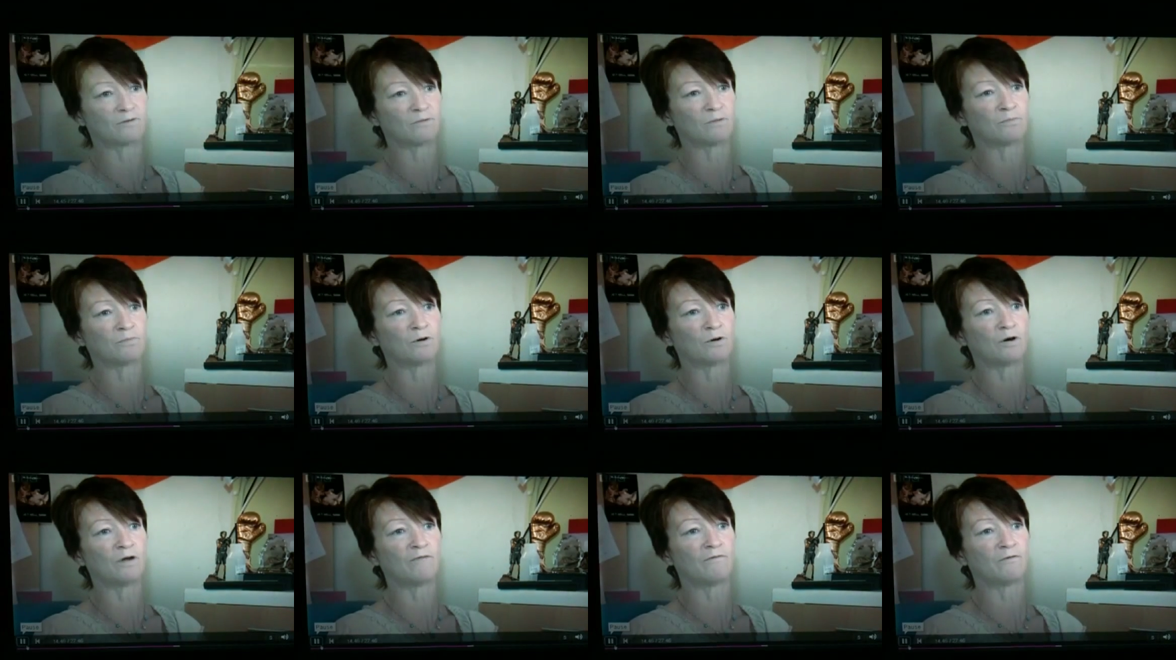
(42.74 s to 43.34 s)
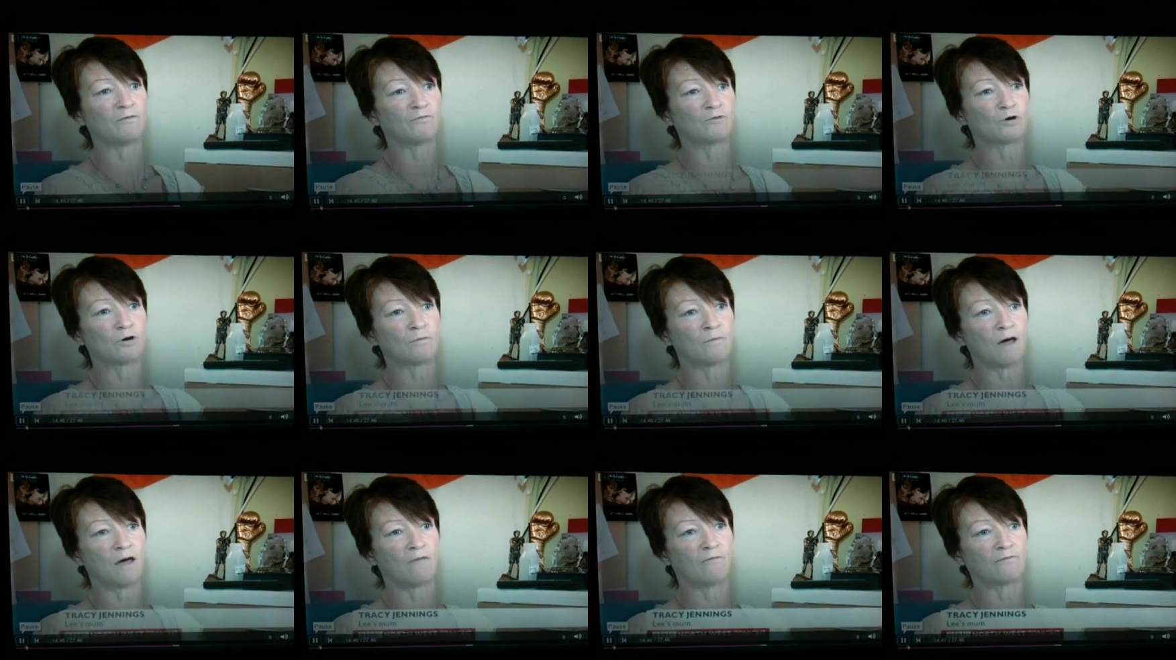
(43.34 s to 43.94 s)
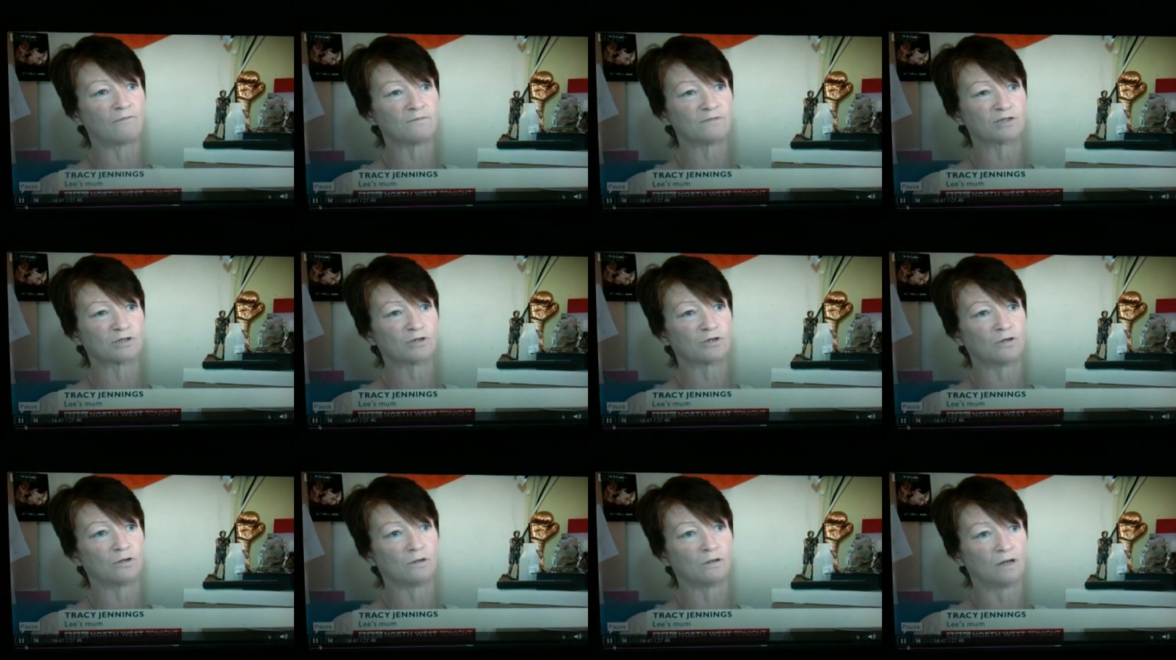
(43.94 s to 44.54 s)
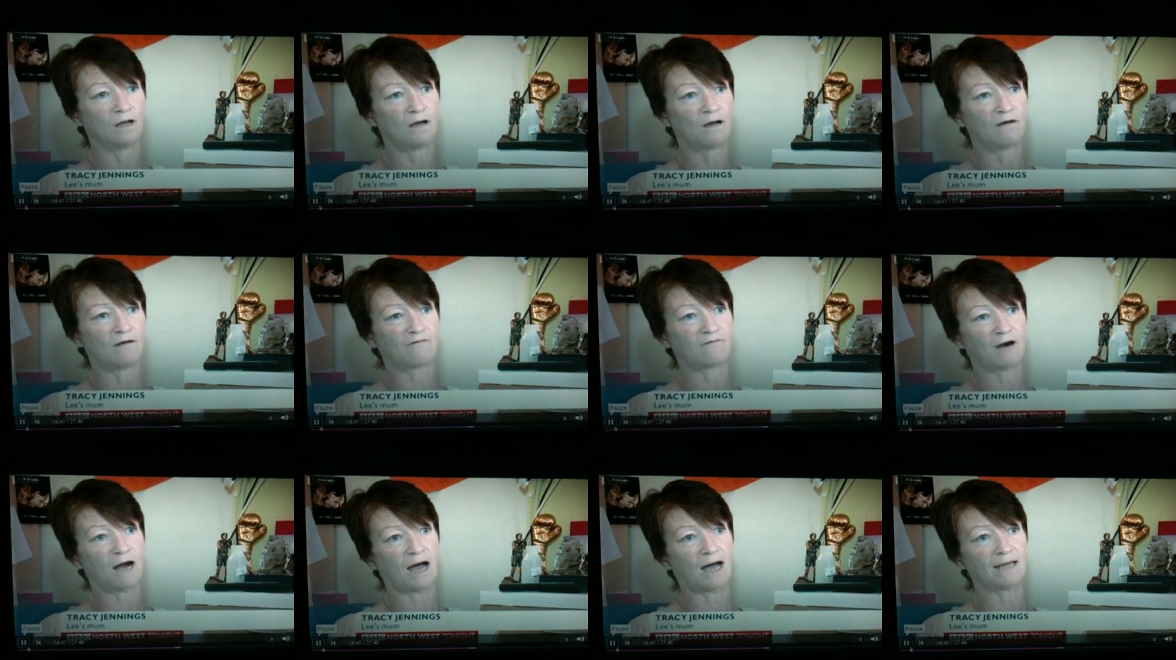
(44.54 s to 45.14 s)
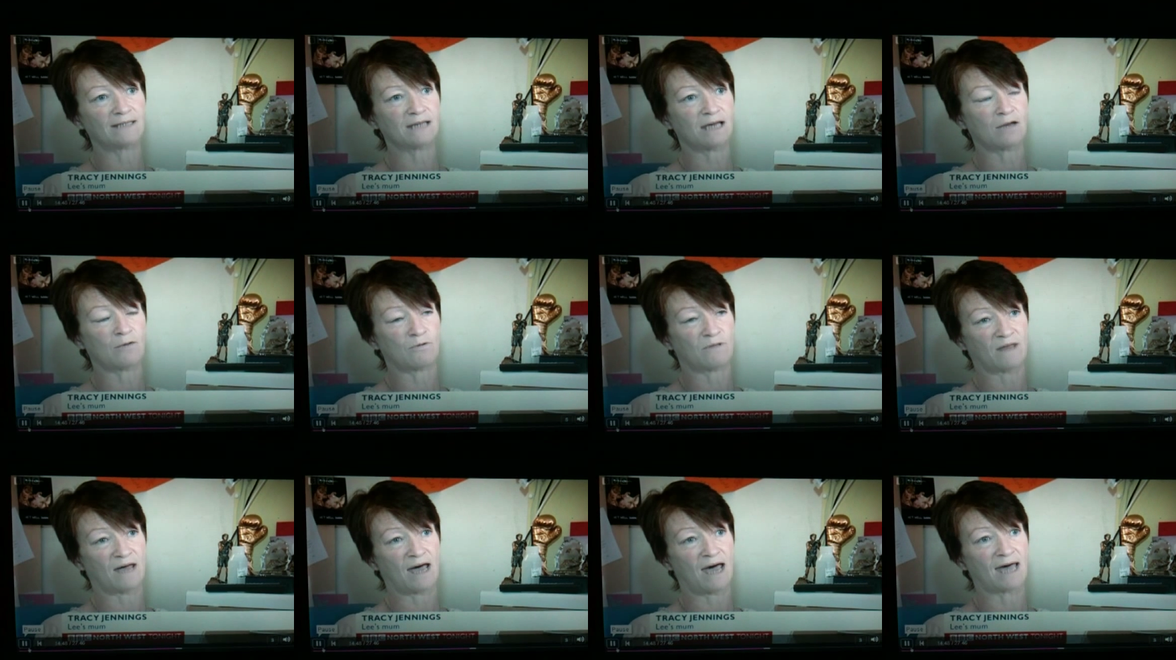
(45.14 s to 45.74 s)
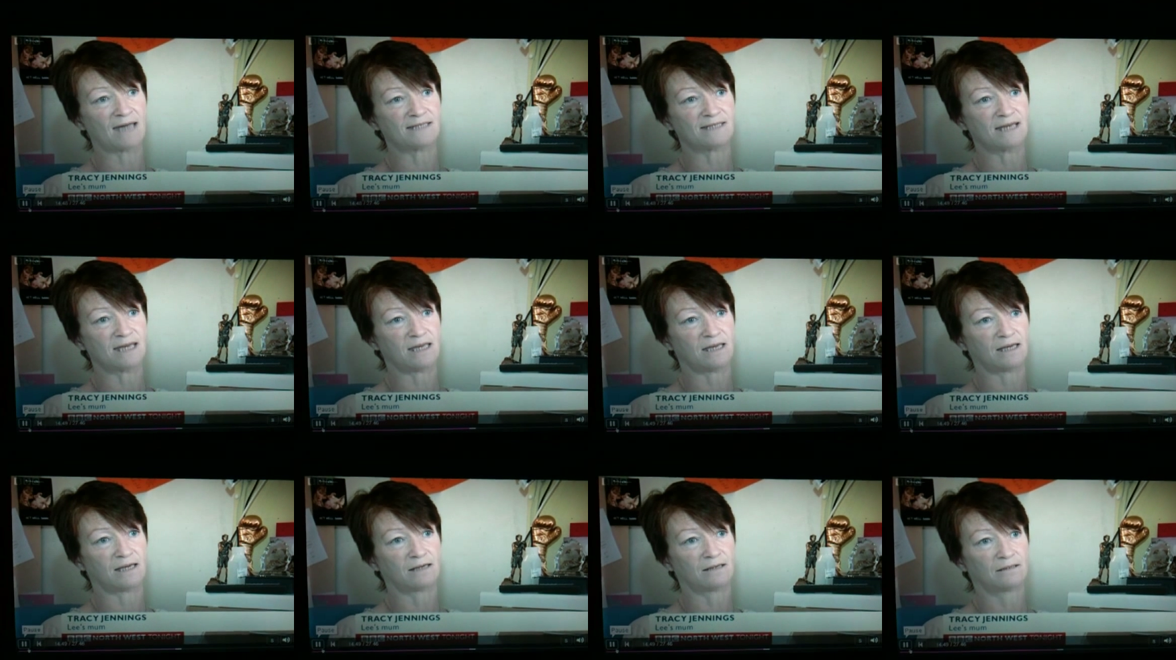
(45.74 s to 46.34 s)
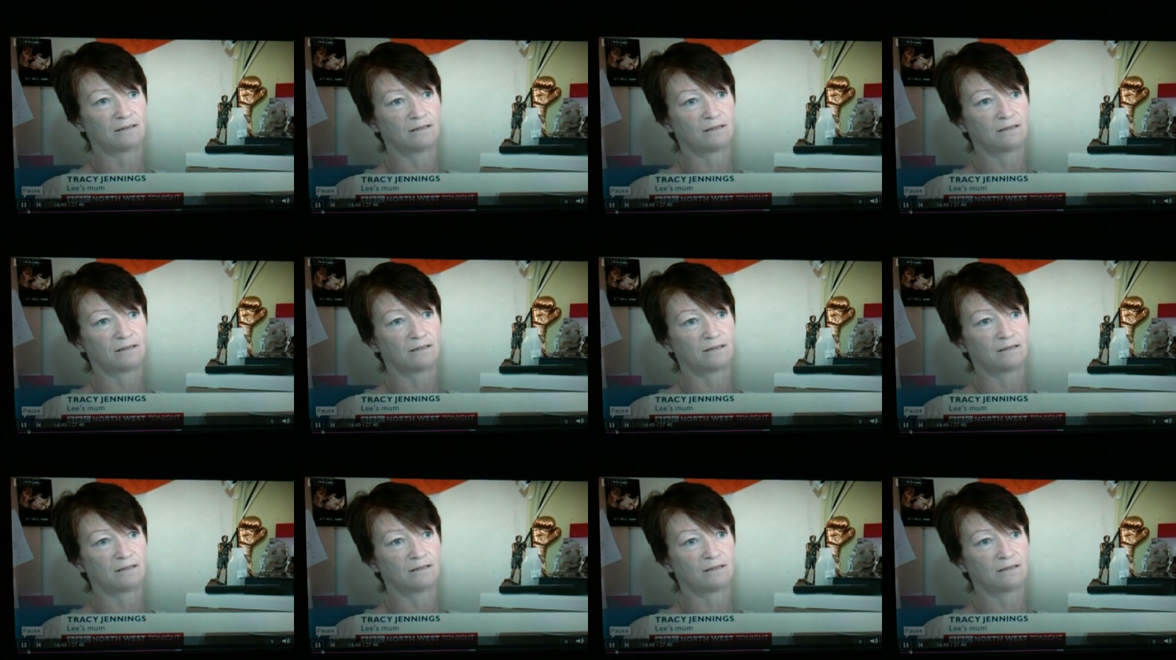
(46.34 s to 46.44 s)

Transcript: from a boy who'd come home from school Friday with a headache